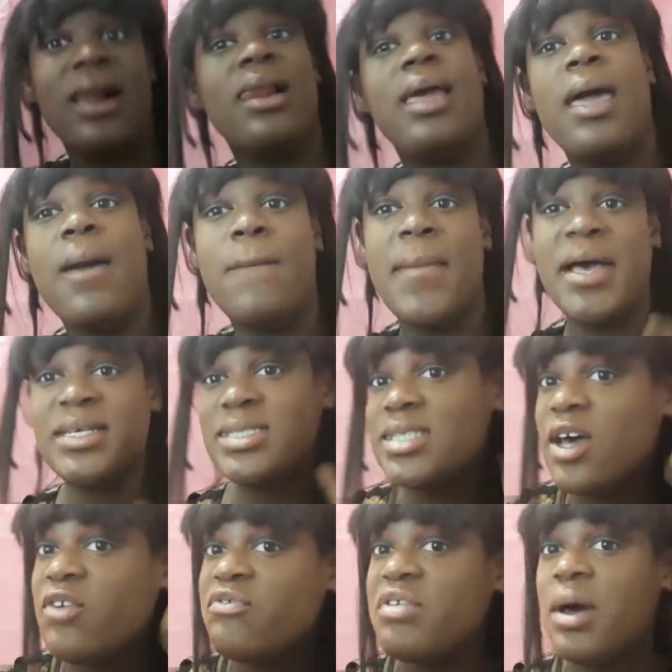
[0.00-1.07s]
glam
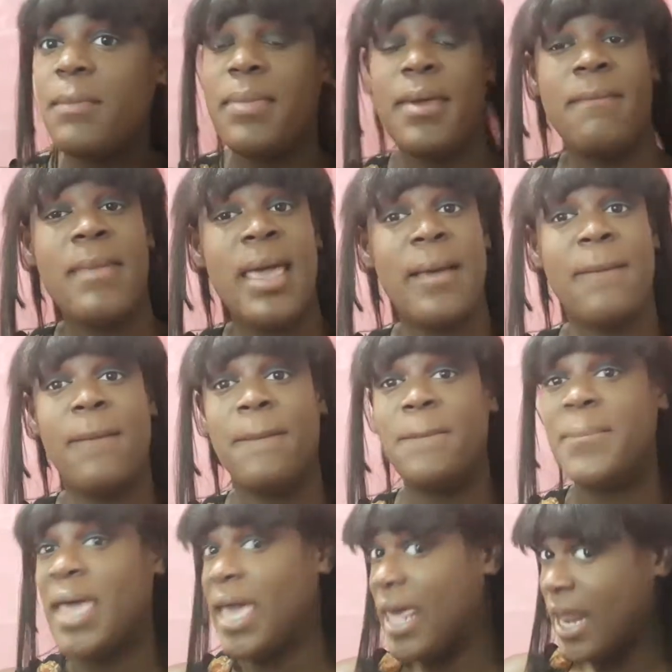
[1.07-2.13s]
myself up and make a
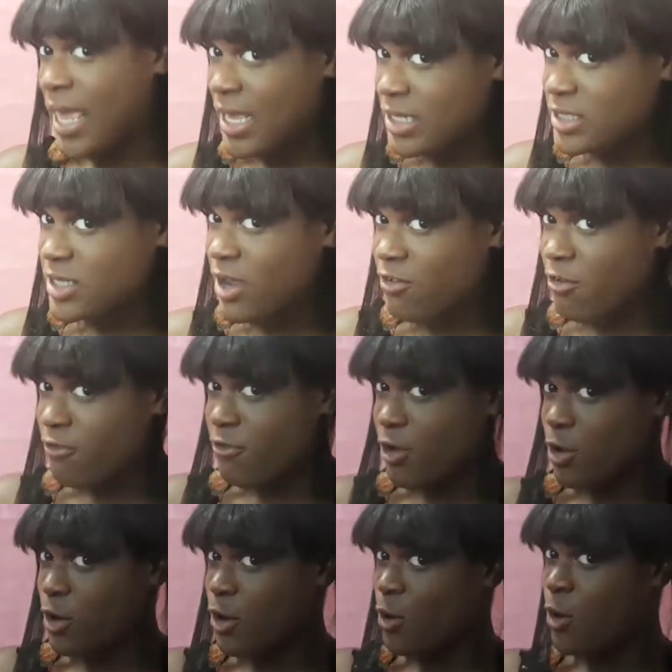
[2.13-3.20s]
badass cover
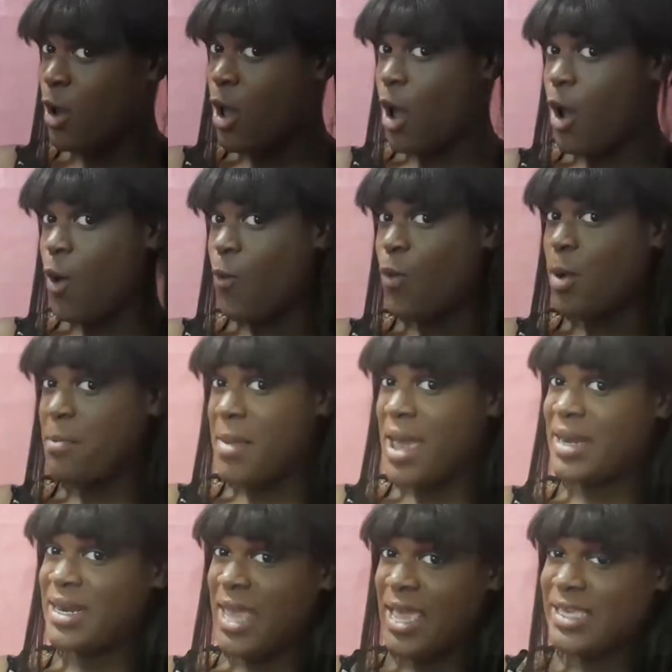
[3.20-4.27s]
photo with my
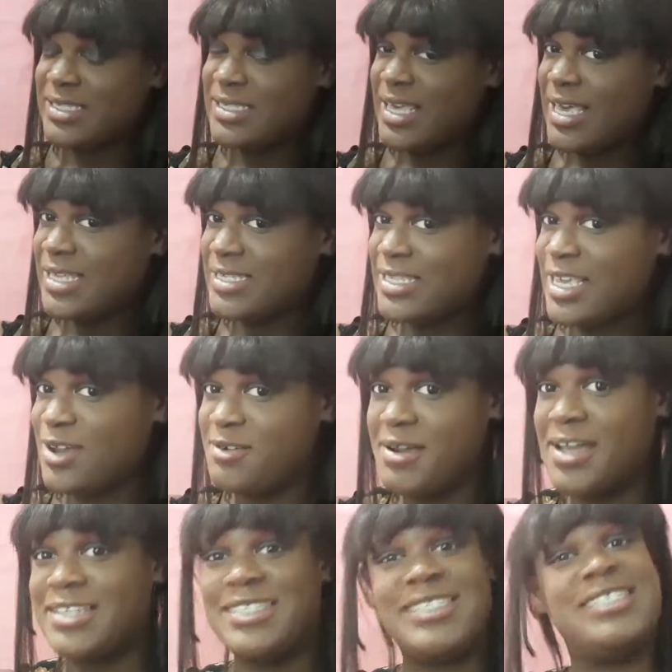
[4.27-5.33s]
nice ass hair
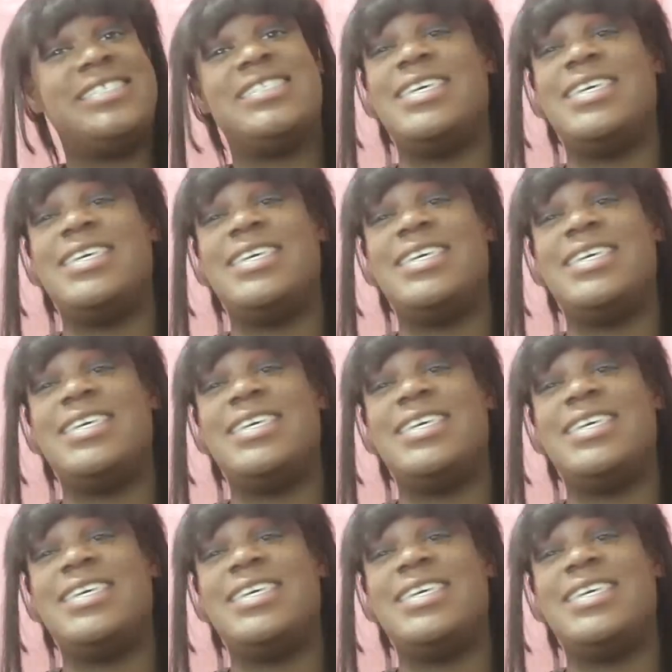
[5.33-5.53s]
I just